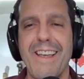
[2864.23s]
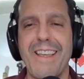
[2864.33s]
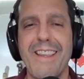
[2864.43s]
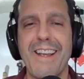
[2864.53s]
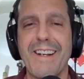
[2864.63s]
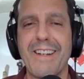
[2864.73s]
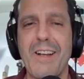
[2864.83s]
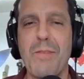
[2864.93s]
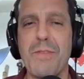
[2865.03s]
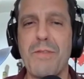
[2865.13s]
and then
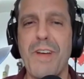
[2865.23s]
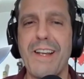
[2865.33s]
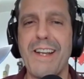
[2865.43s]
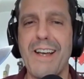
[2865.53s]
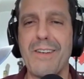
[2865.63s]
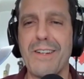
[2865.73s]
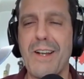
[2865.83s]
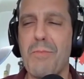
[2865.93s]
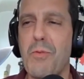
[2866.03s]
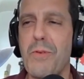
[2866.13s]
come to find out a
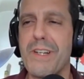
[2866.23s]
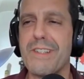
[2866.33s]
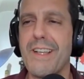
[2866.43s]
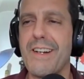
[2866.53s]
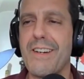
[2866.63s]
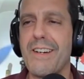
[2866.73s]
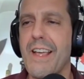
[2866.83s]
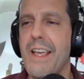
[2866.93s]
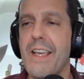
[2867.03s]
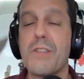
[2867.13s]
couple weeks later,
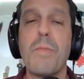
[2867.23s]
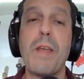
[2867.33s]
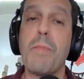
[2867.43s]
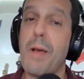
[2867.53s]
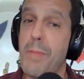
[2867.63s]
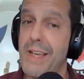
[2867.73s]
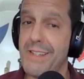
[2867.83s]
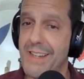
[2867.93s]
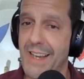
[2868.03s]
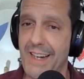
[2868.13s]
it's made by
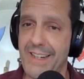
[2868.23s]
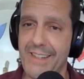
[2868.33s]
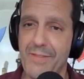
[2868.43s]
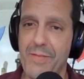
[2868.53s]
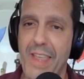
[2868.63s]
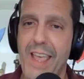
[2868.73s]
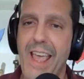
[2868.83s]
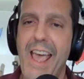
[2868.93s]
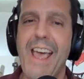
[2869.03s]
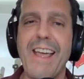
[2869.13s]
Bestech,
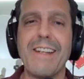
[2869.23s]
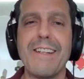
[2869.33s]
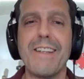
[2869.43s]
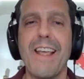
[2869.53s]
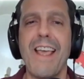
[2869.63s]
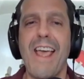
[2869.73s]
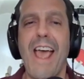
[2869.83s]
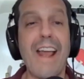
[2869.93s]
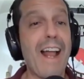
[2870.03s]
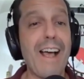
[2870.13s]
yeah. and
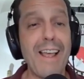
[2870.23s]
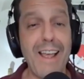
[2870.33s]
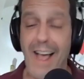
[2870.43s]
and I